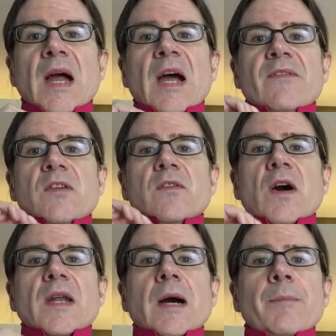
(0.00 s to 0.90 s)
After you've
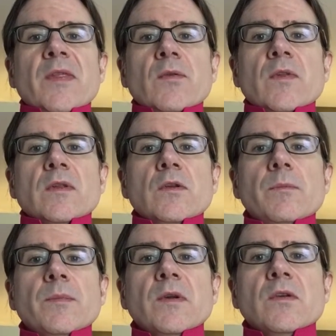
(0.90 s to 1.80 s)
gone up and through the
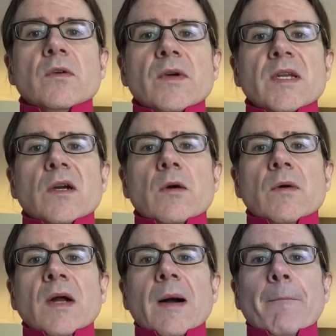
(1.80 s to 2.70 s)
loop, you're going to
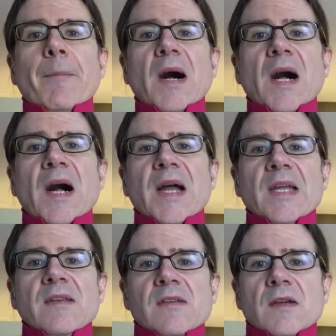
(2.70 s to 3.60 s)
go
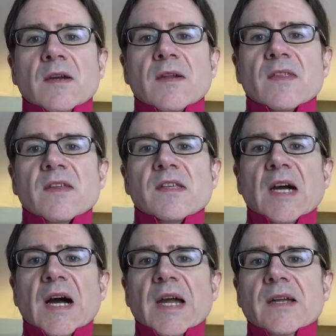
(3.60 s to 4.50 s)
behind the
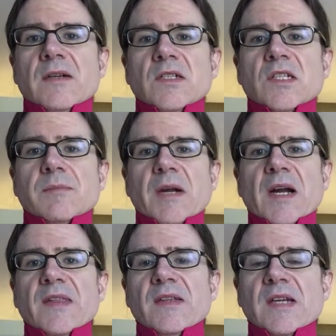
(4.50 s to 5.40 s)
tie, just
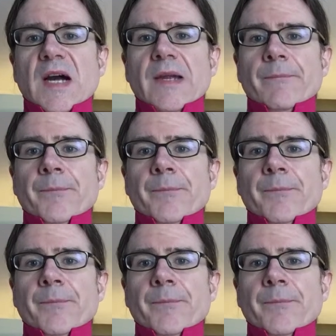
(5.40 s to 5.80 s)
behind the tie,